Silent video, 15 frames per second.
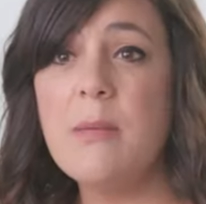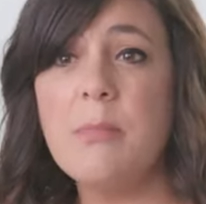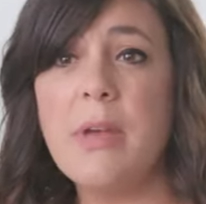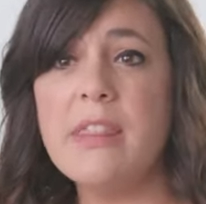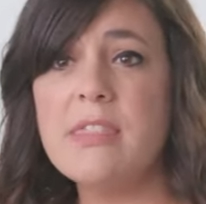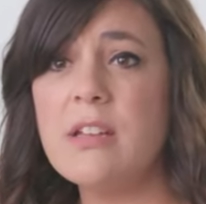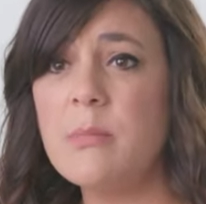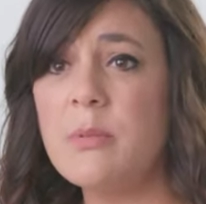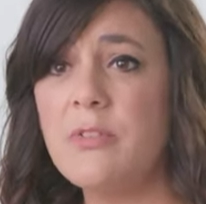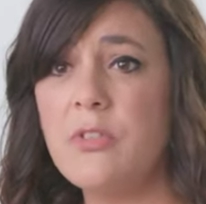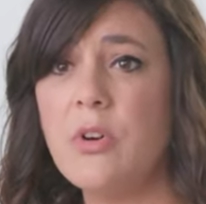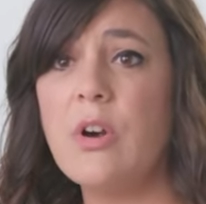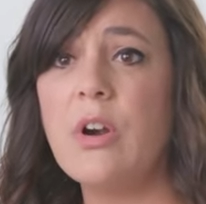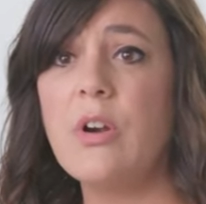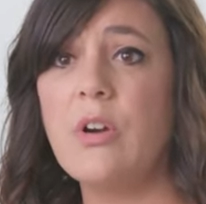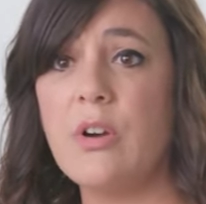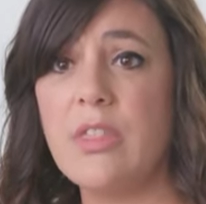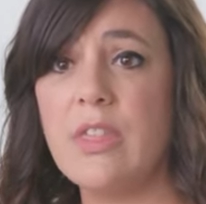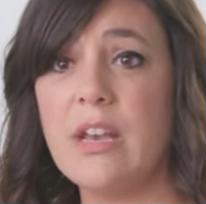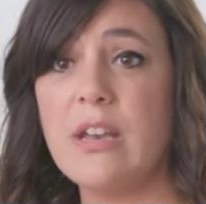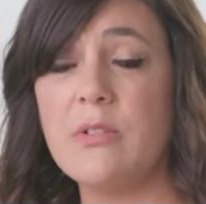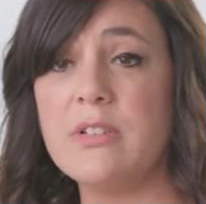been there before or
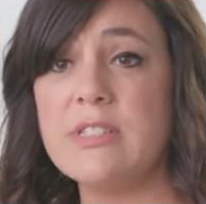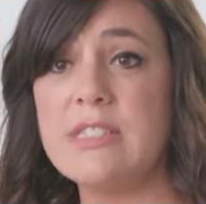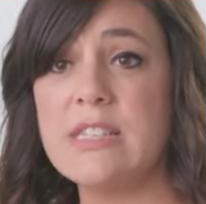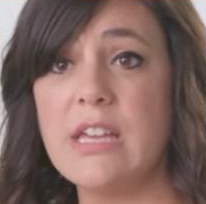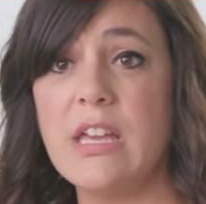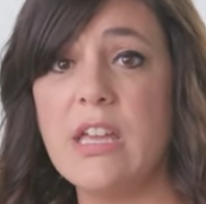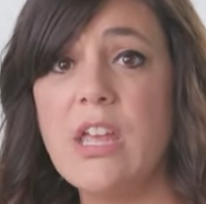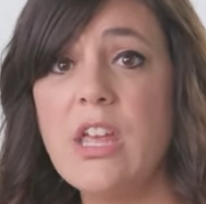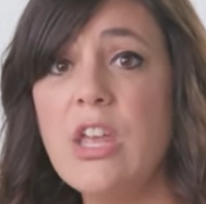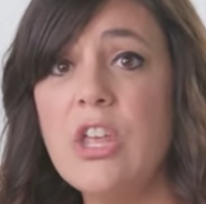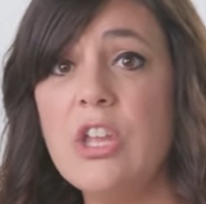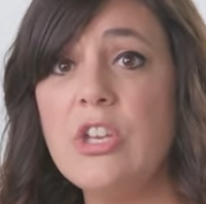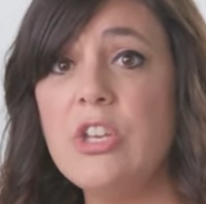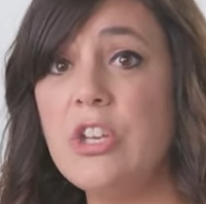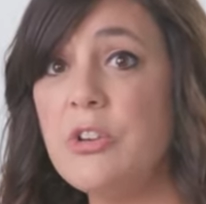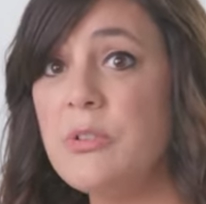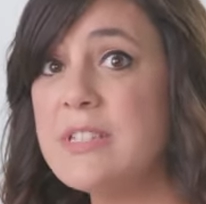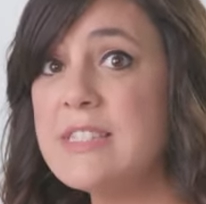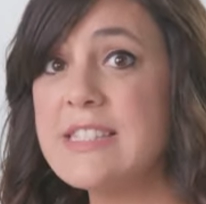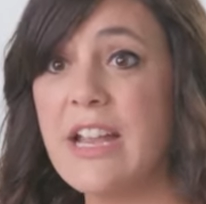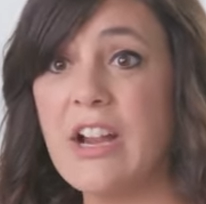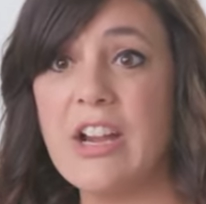that it was a new and
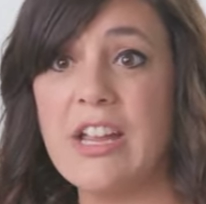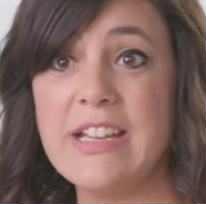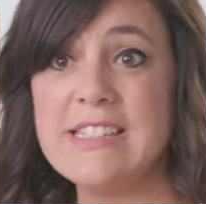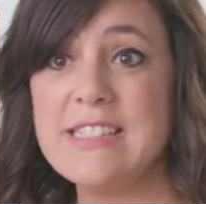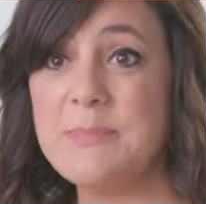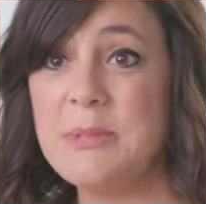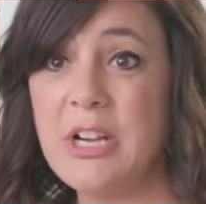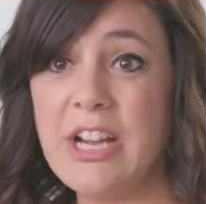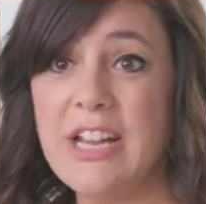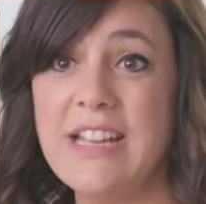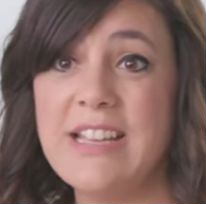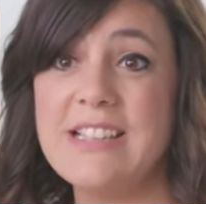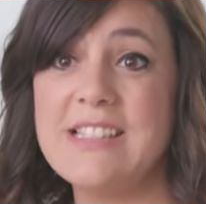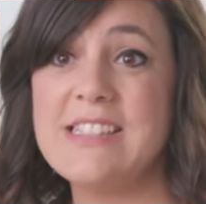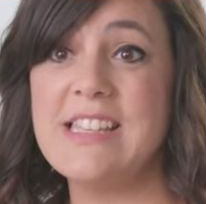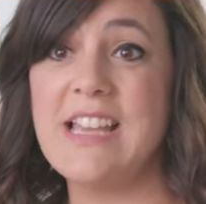scary experience.